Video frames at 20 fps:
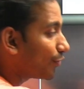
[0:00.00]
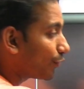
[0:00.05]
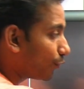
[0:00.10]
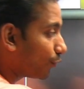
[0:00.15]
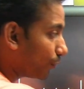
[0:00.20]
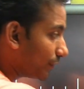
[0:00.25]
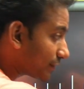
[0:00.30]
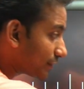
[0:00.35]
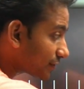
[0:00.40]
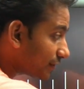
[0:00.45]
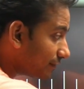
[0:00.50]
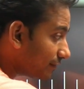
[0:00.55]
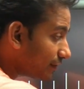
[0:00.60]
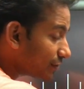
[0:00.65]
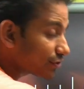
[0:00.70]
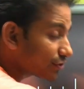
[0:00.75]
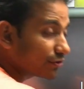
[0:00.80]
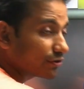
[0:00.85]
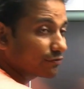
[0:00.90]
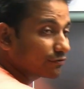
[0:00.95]
Which
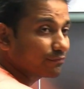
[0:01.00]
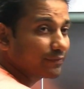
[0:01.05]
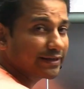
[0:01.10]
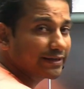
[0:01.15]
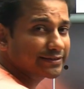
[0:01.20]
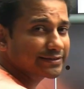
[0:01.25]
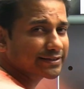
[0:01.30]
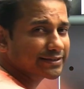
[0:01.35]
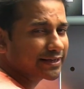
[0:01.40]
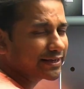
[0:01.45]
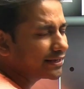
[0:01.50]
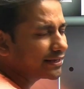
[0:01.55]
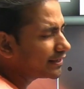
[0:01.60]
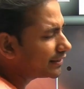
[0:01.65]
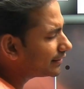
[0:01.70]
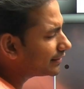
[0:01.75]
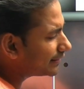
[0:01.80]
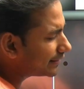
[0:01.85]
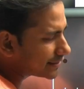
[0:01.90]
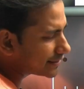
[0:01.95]
division of main
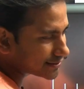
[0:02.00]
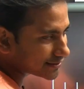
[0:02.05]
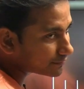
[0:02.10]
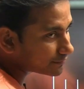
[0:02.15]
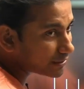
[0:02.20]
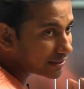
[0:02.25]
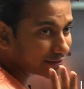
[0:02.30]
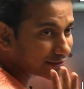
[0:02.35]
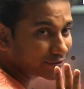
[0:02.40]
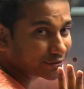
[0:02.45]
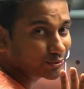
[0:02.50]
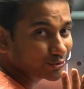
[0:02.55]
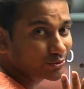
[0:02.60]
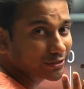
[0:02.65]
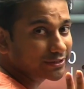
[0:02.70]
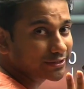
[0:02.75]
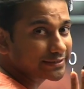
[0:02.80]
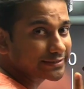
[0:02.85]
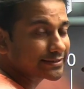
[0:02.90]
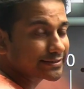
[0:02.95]
scale doesn't matter to
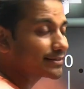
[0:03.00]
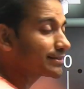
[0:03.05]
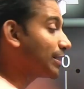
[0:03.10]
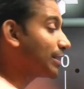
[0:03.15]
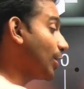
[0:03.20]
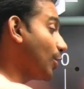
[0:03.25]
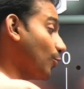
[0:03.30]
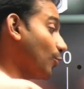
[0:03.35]
us.